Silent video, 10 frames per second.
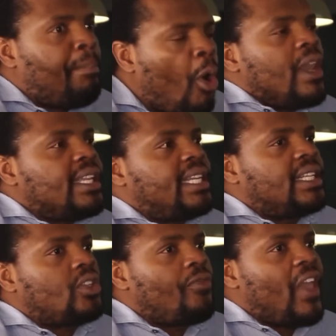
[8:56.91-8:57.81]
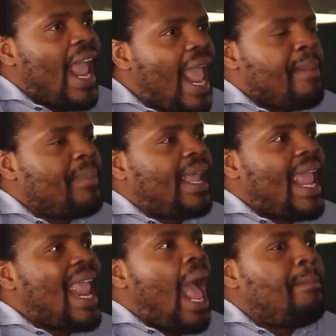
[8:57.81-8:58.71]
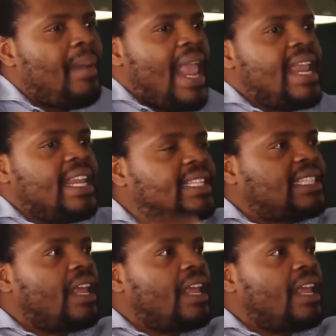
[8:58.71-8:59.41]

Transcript: The politics of the MK are playing